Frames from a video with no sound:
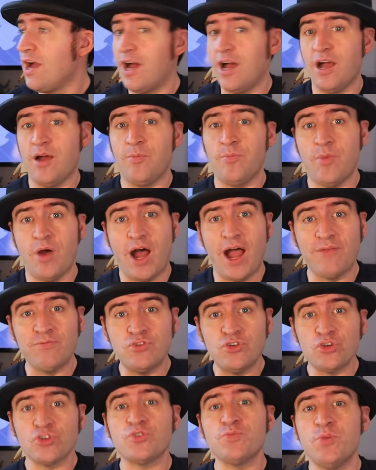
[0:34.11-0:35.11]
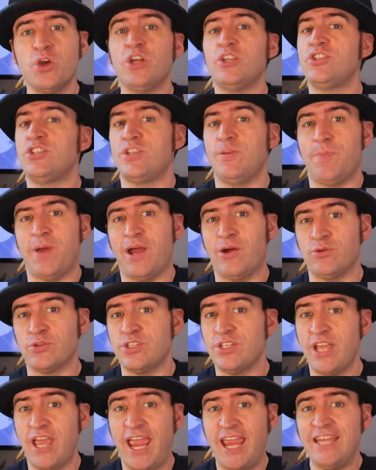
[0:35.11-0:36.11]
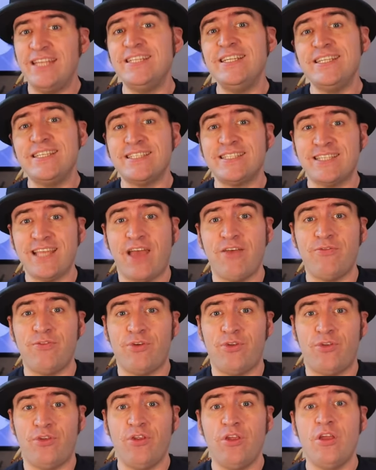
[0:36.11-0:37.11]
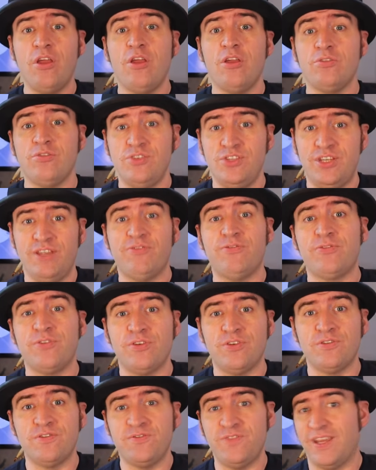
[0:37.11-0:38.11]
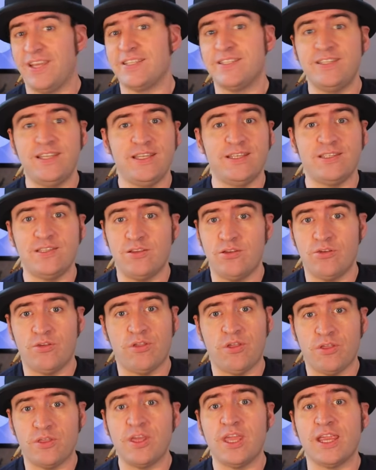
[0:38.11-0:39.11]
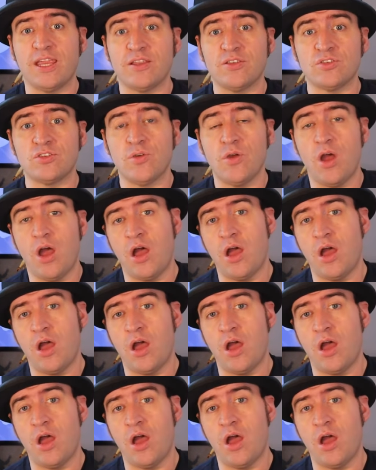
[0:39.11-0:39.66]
I've just merged about 87 different fixes and other things,